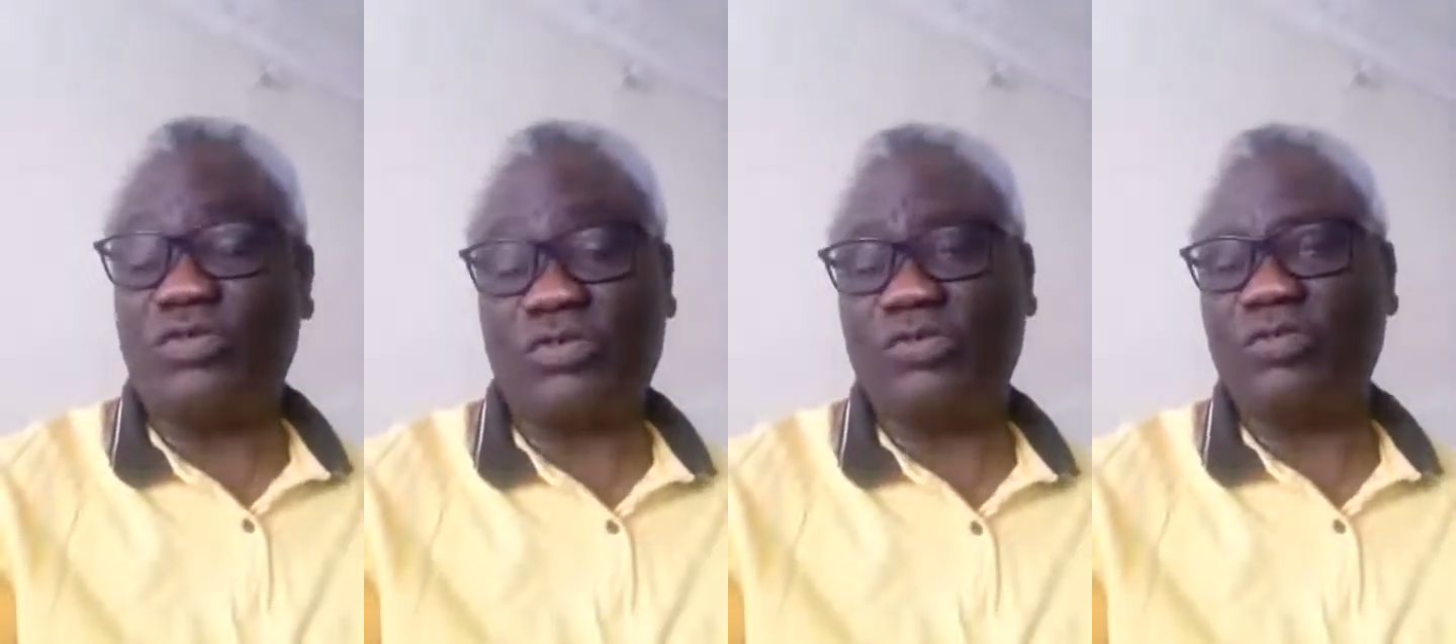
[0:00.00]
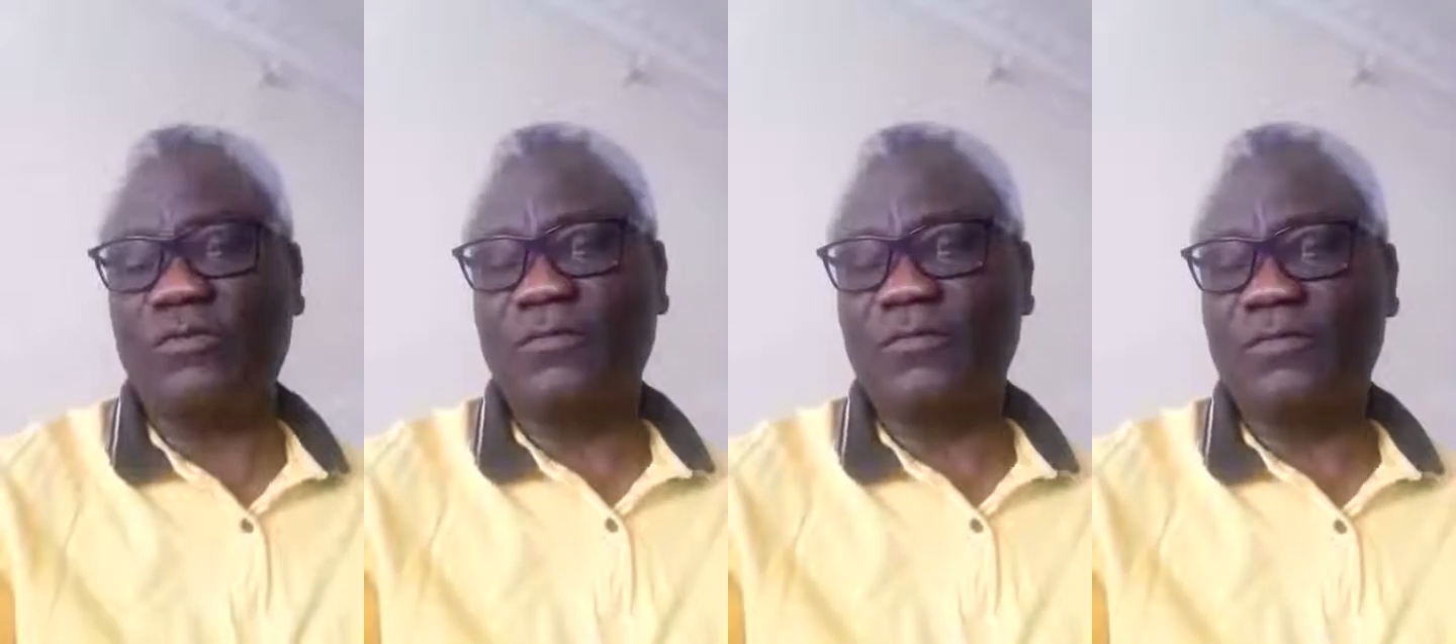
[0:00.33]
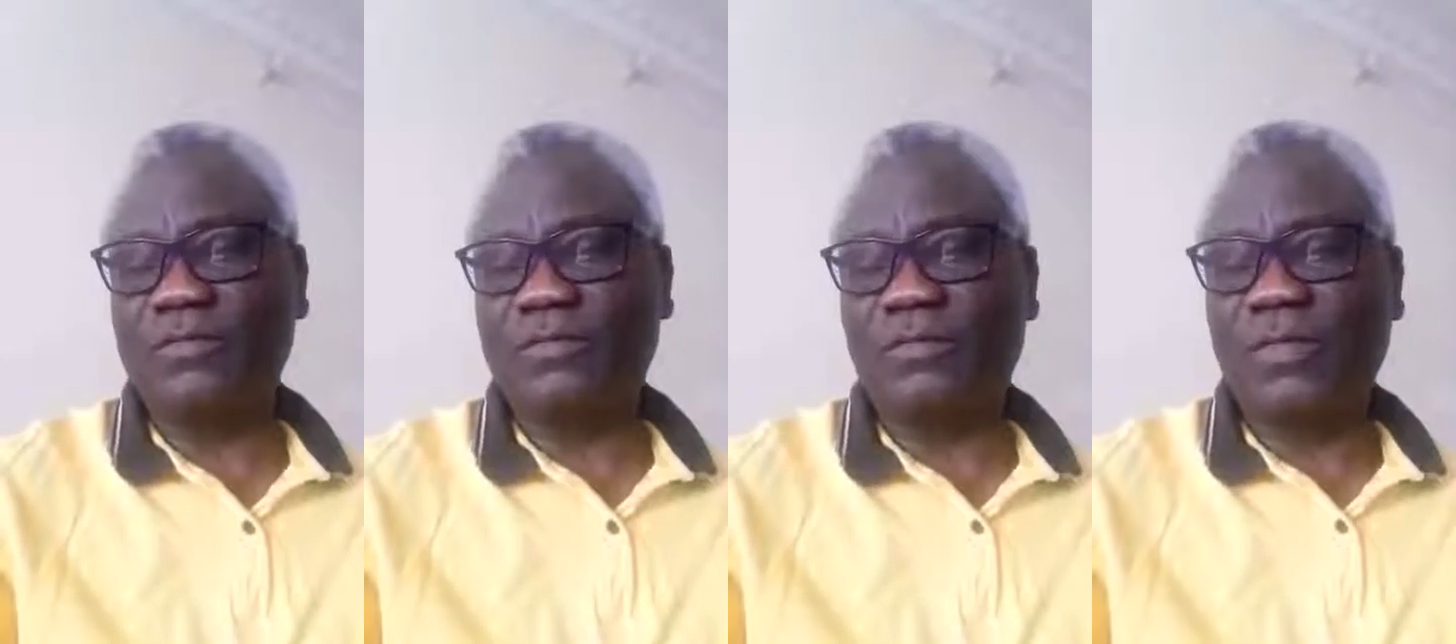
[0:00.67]
do.
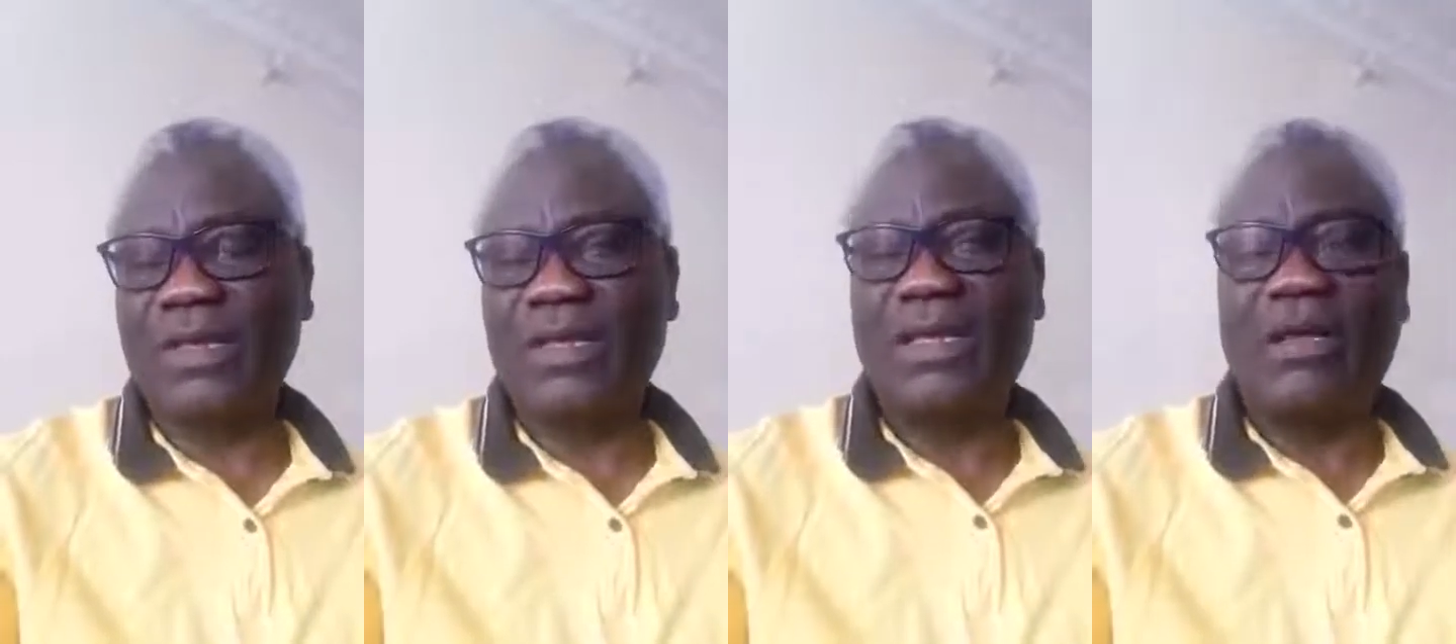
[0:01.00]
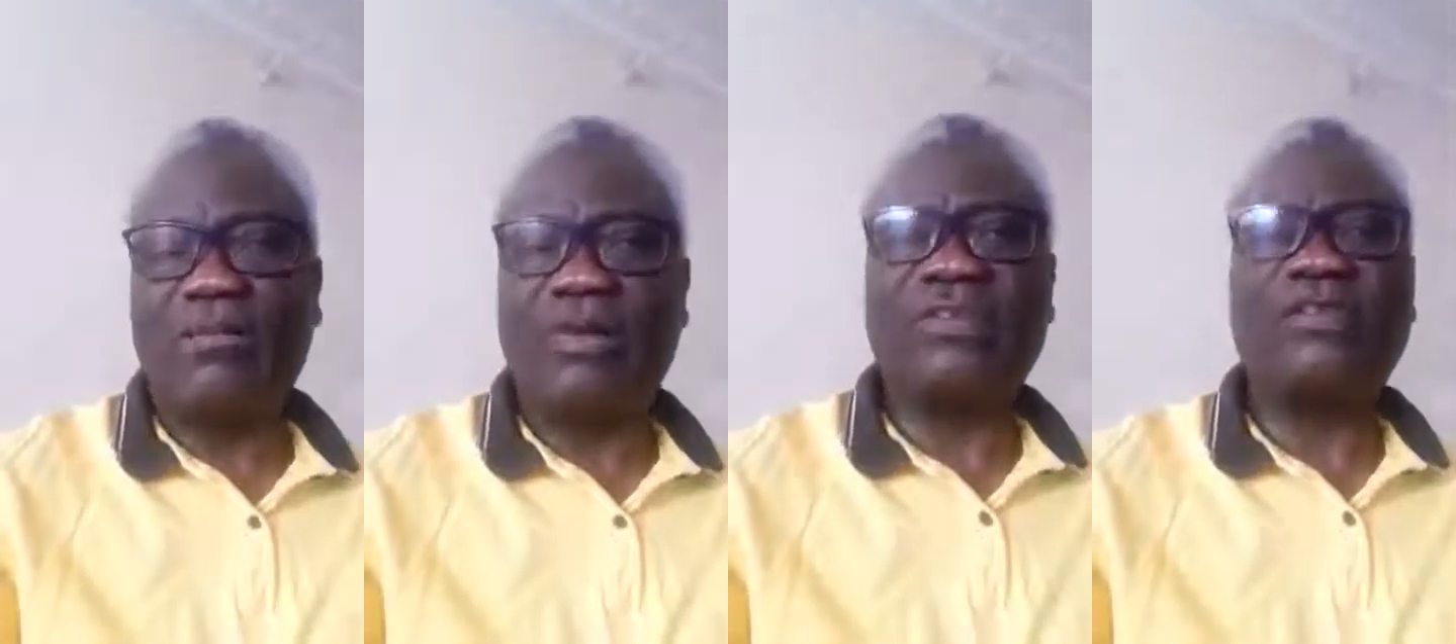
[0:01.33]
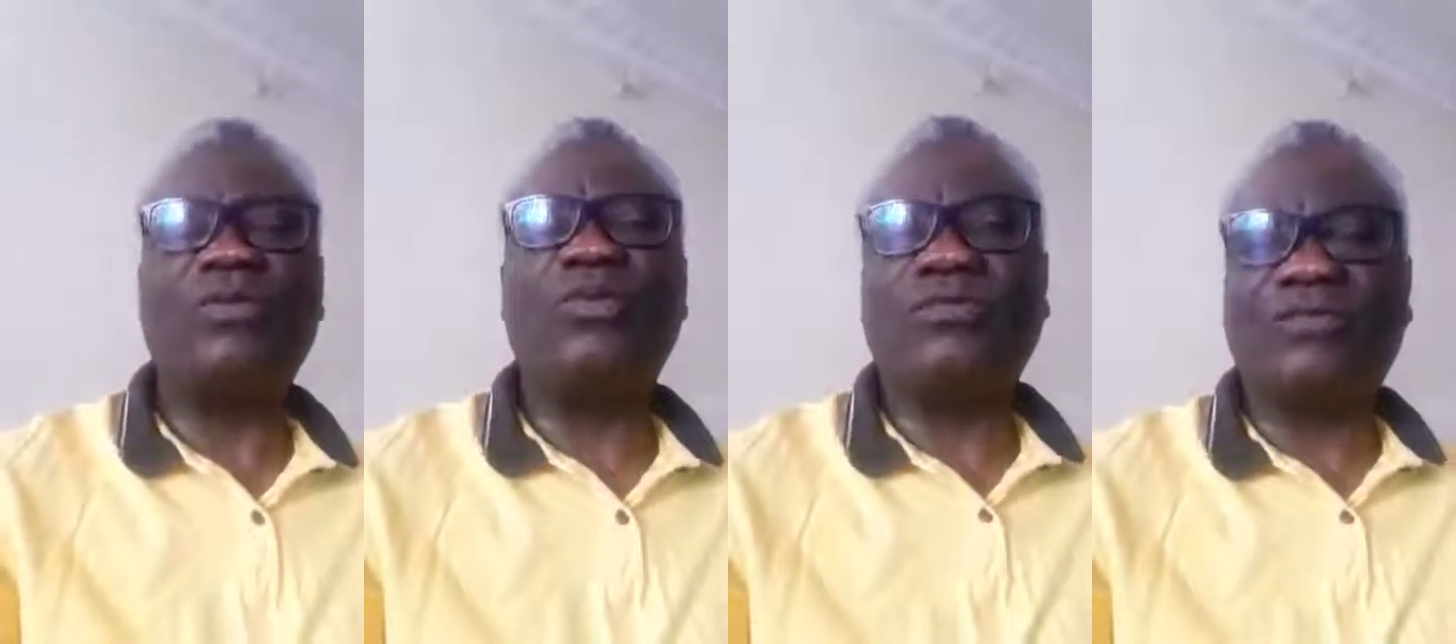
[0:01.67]
But you see, we've